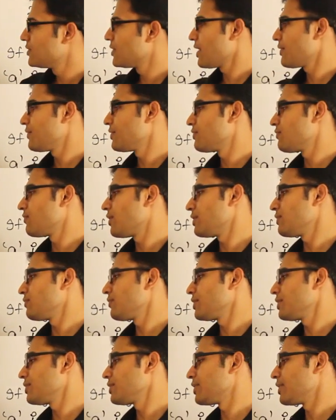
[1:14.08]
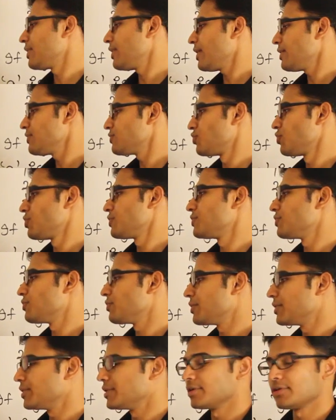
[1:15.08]
is having 1, 1 here and 0,
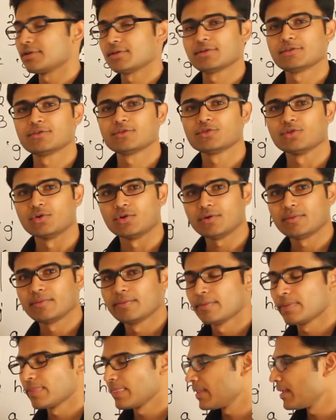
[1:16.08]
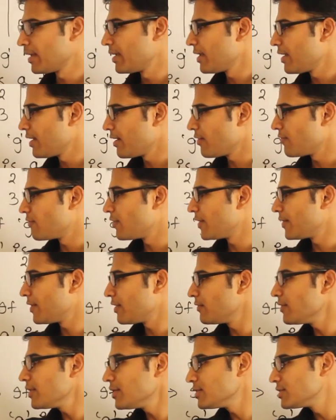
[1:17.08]
0 here. So
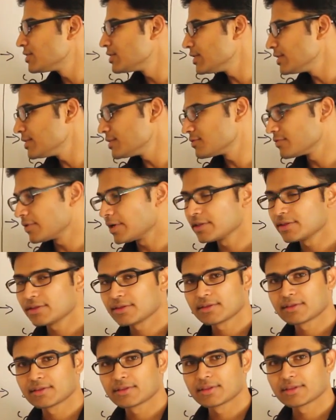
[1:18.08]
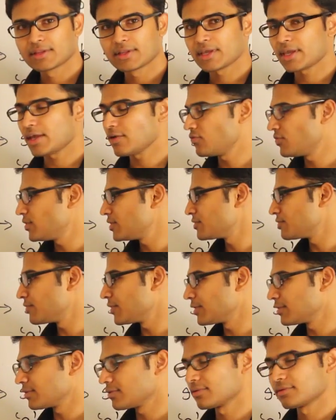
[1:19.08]
whenever G is 1, F is
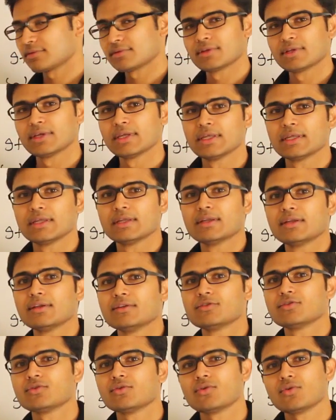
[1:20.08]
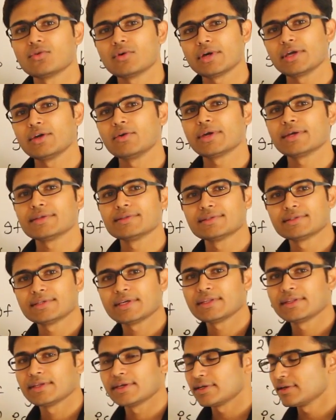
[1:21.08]
1. So you can
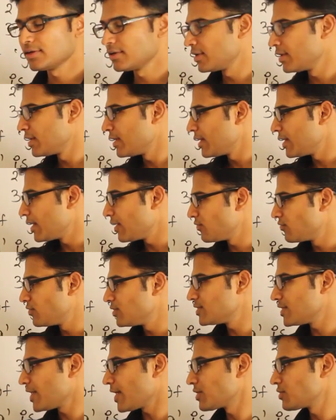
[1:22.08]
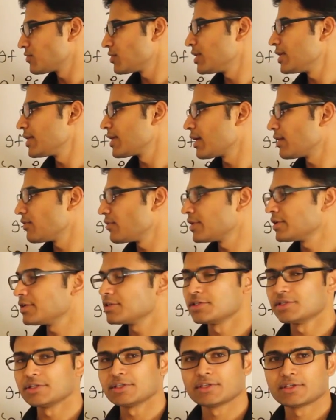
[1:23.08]
say that F is actually
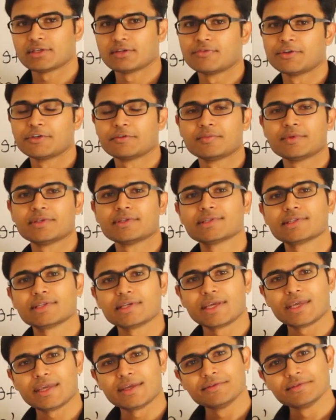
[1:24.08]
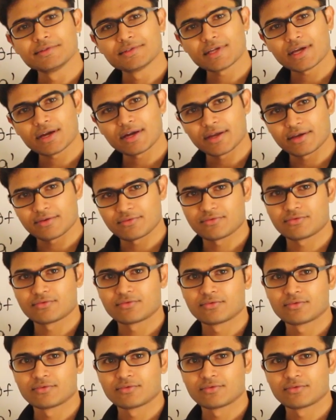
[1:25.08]
covering G, which means inside F